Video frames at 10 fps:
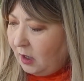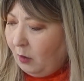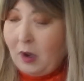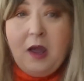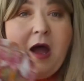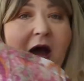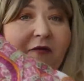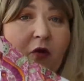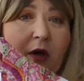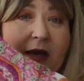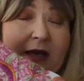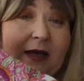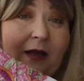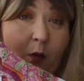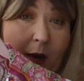oh, I've got like a
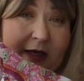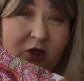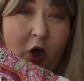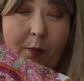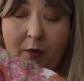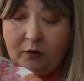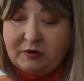little white top on